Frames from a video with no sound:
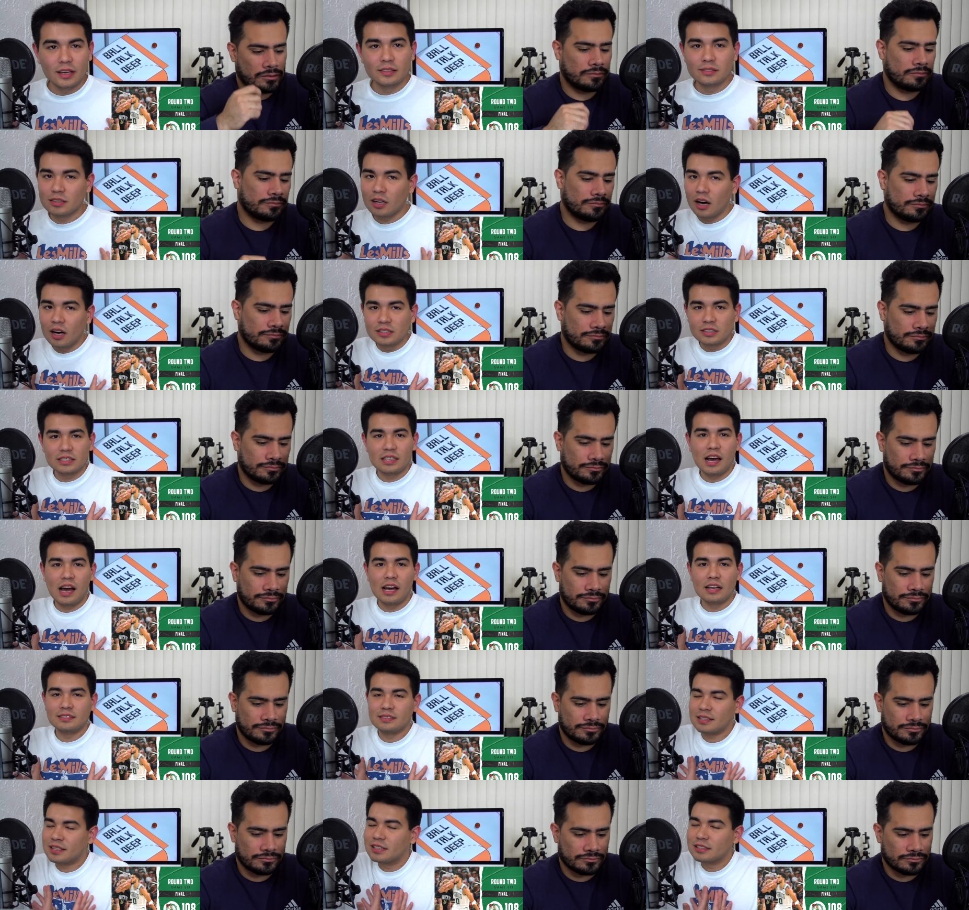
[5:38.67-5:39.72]
Speaker 1: it's us
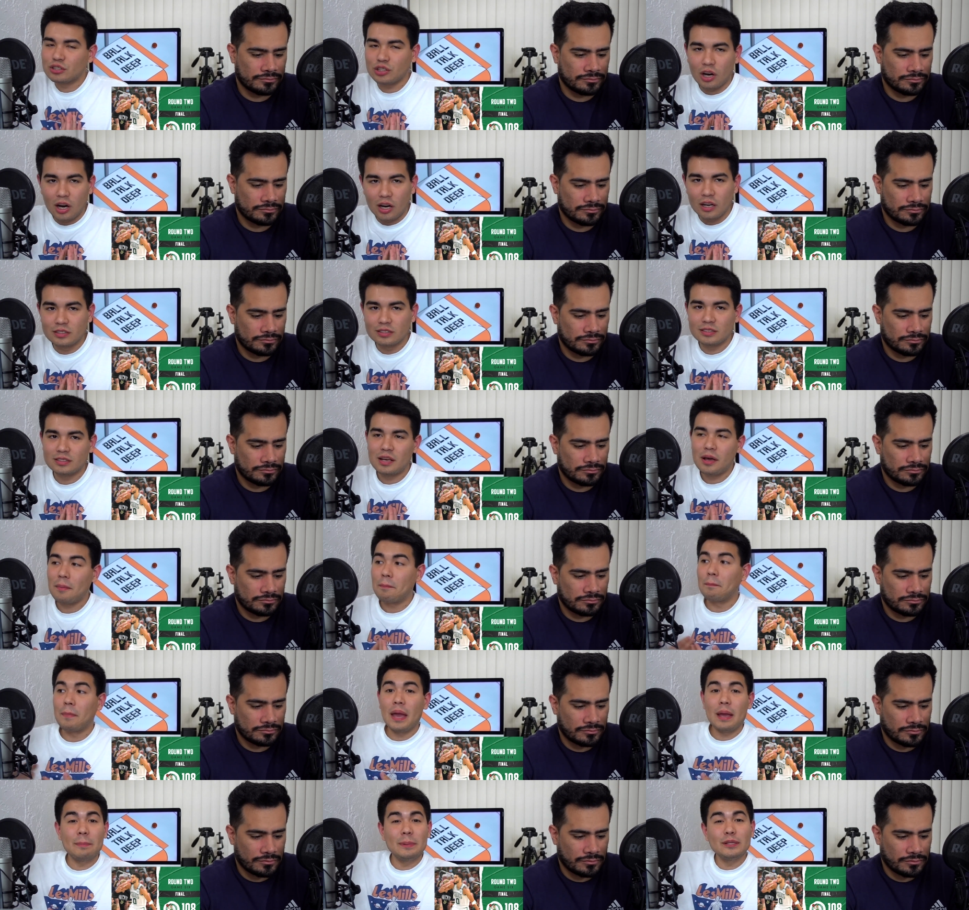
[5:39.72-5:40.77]
guys. It's us.
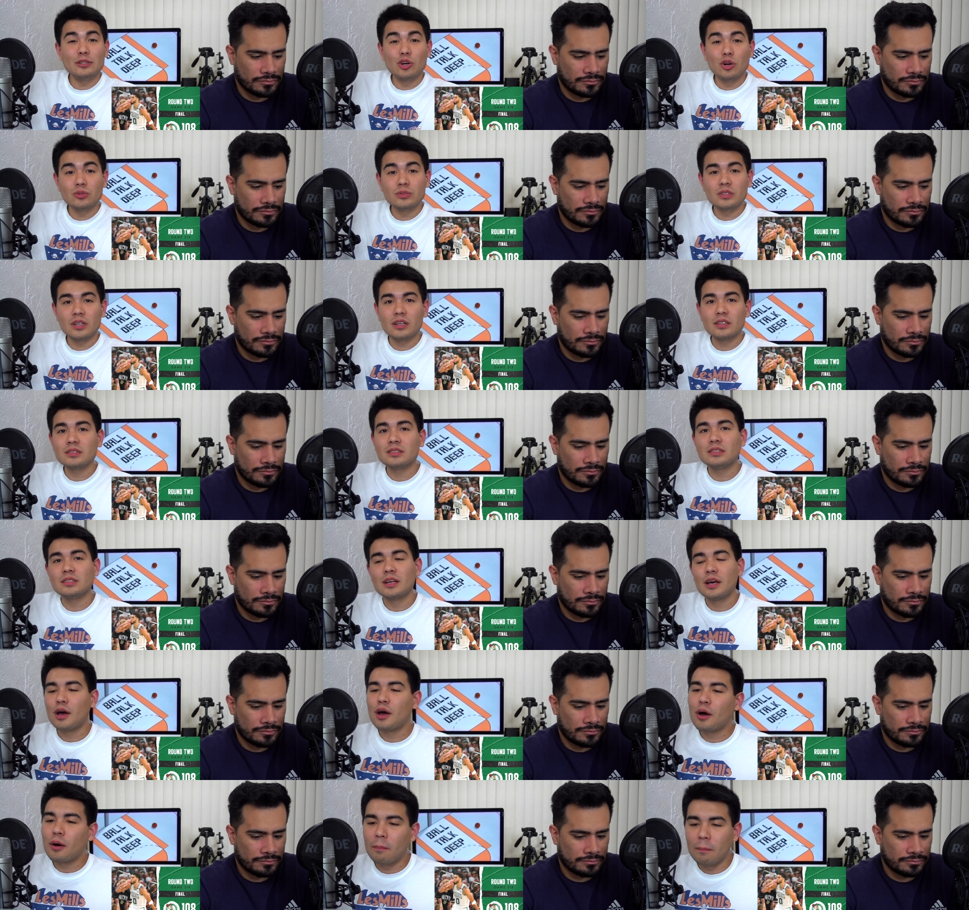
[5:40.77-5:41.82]
Maybe no dunks,
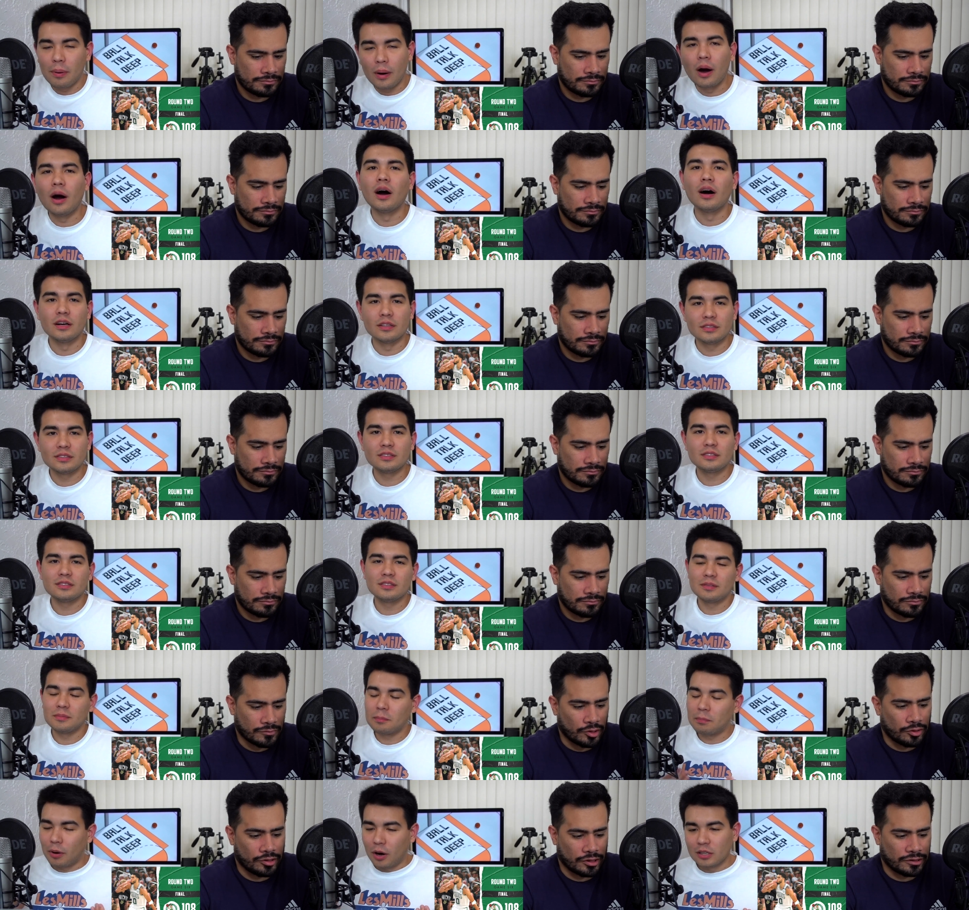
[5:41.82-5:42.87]
but us.
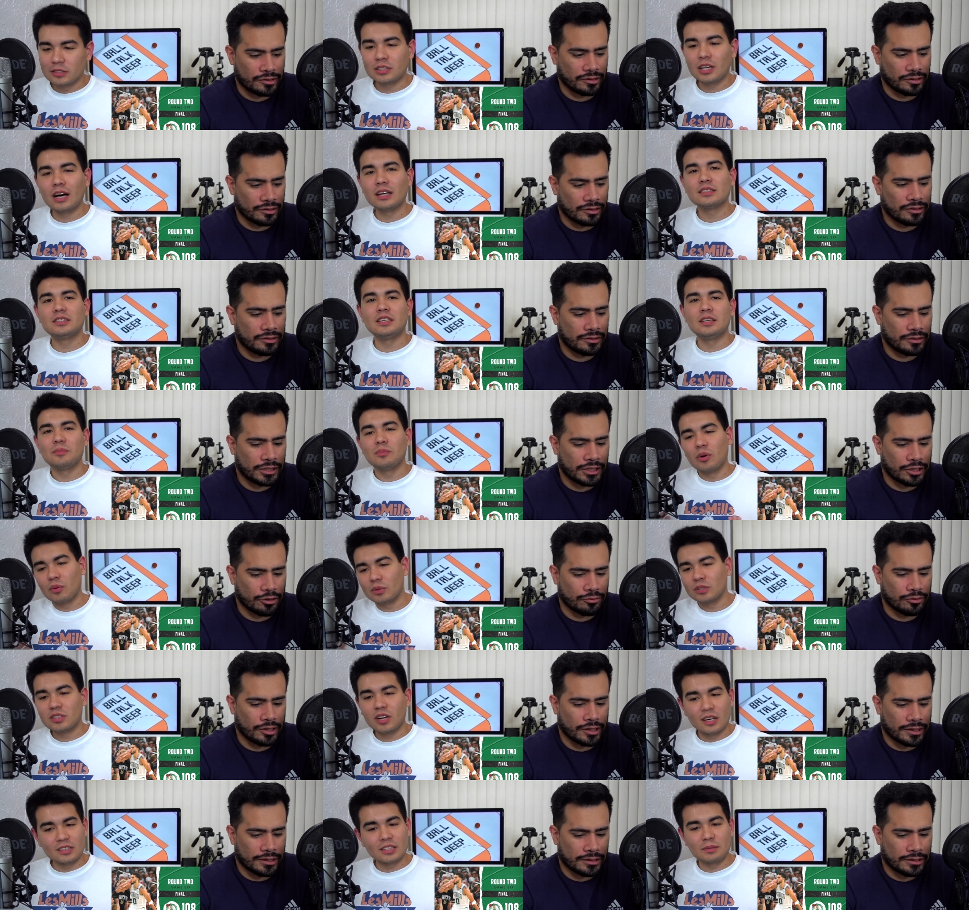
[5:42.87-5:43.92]
No ball ducks talk deep. When no we
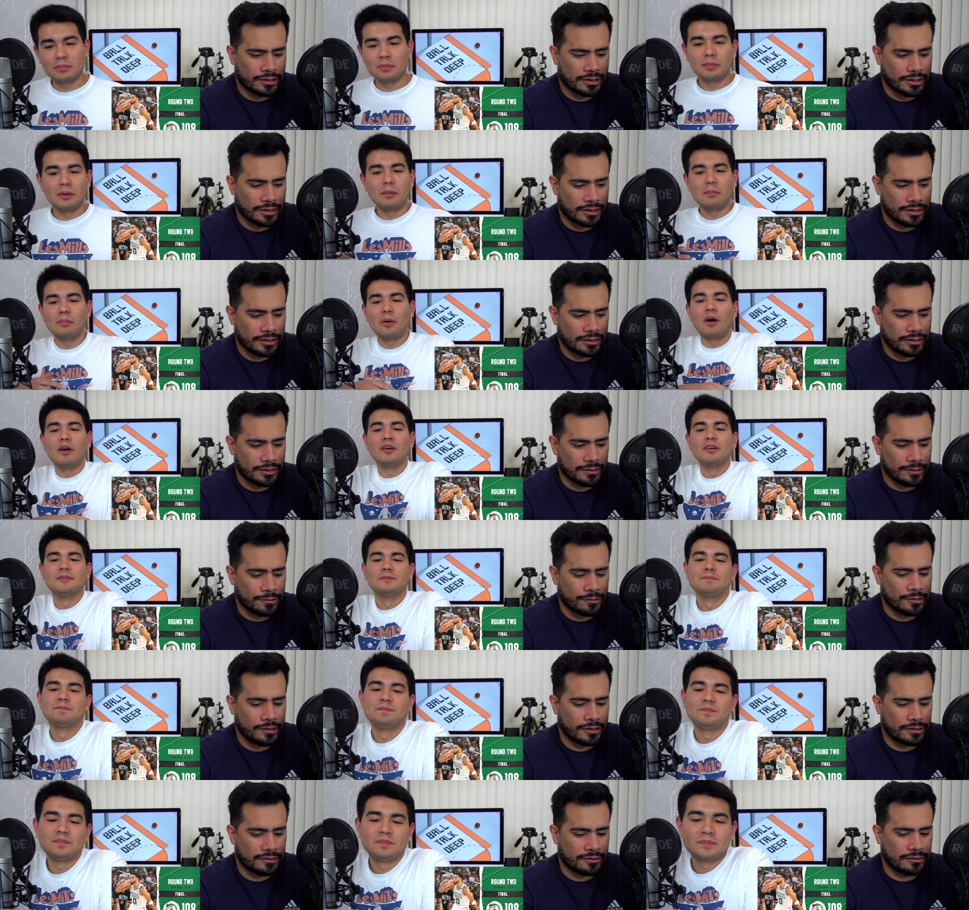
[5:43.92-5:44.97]
talk deep about ball.
Speaker 2: No
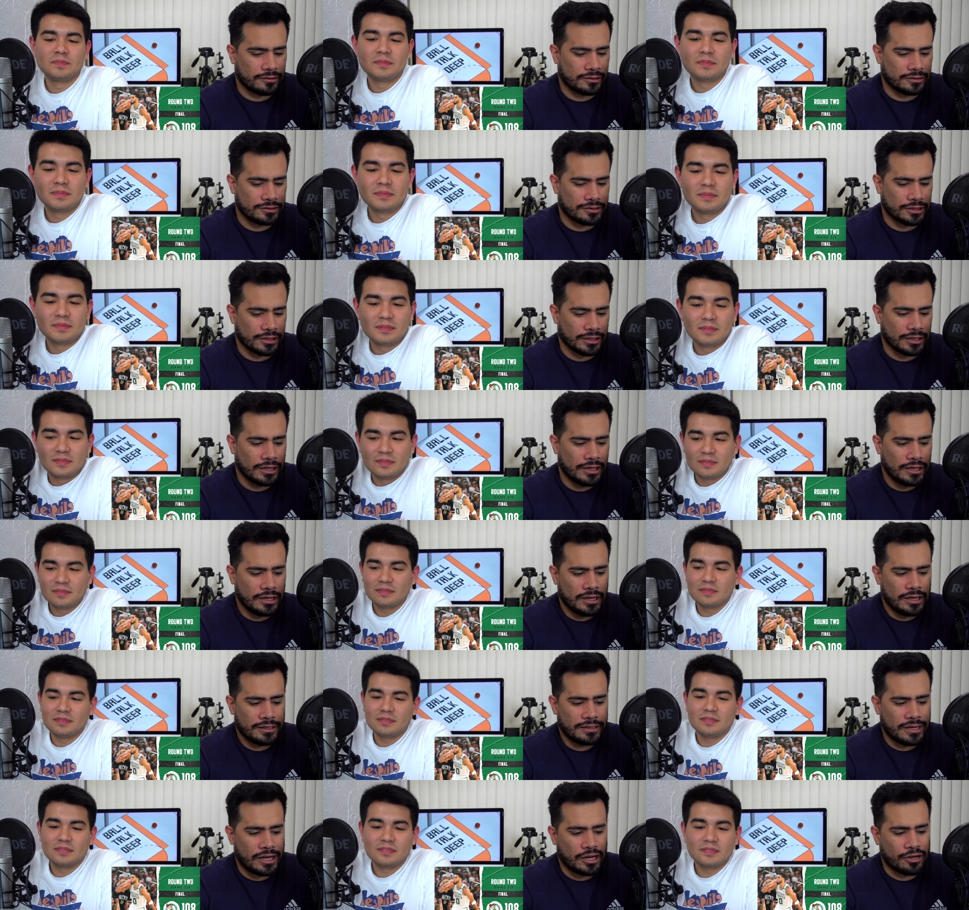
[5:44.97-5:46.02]
dunks is legit.
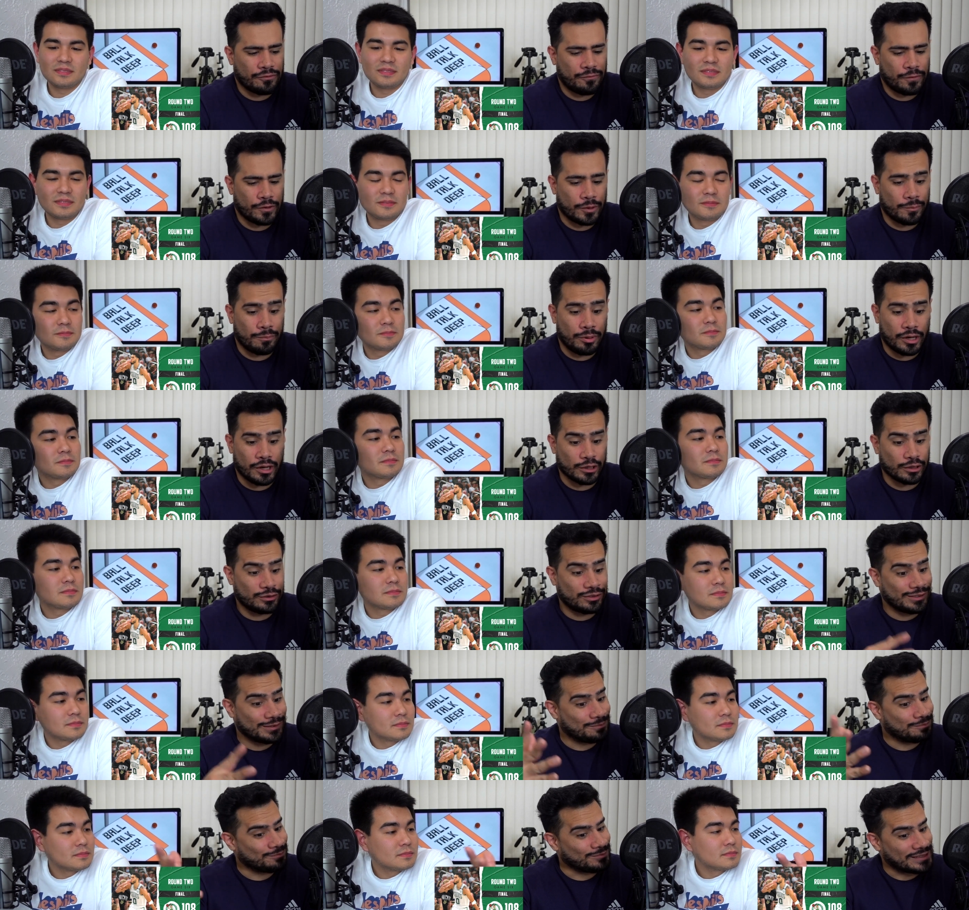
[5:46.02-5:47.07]
Now for the
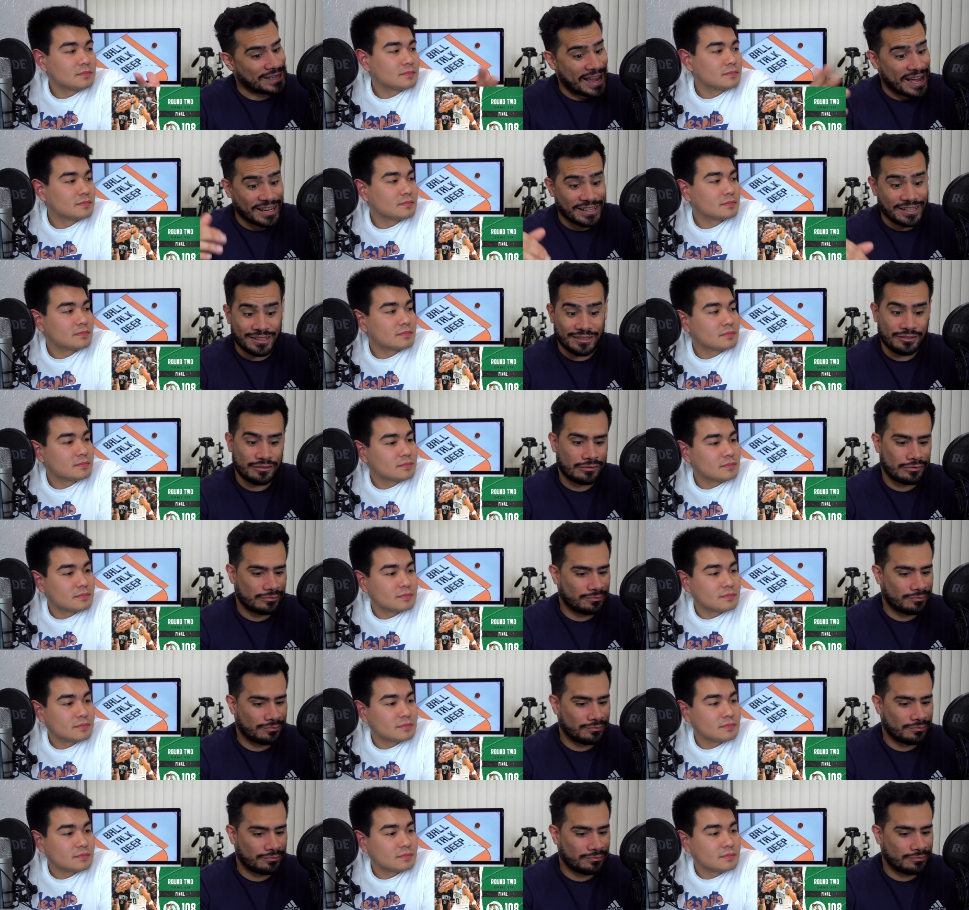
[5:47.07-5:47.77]
Bucks, Giannis.